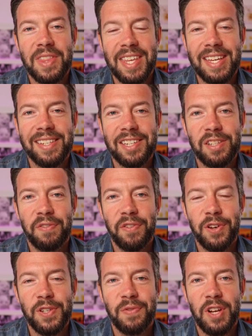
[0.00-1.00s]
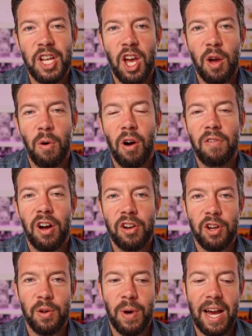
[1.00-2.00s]
This is the first video of
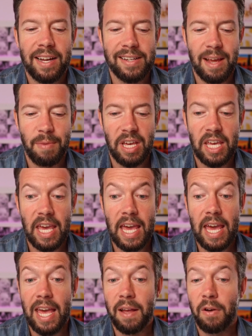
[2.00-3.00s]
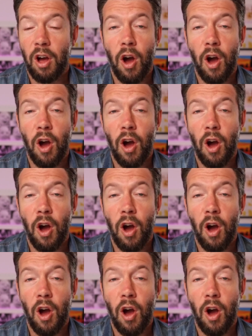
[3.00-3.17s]
our new academic year.